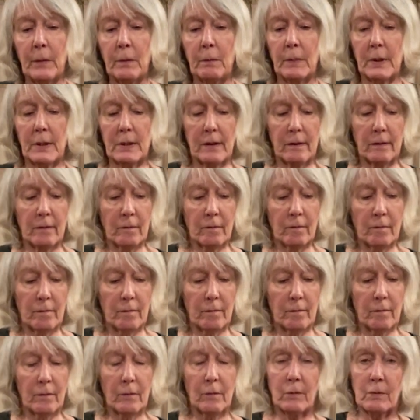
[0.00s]
but in
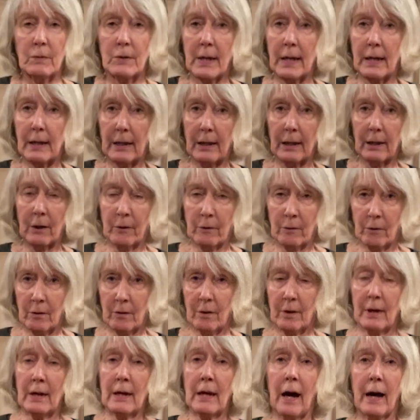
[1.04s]
taking in
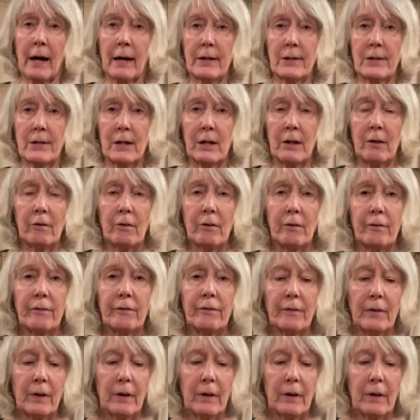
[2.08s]
the idea of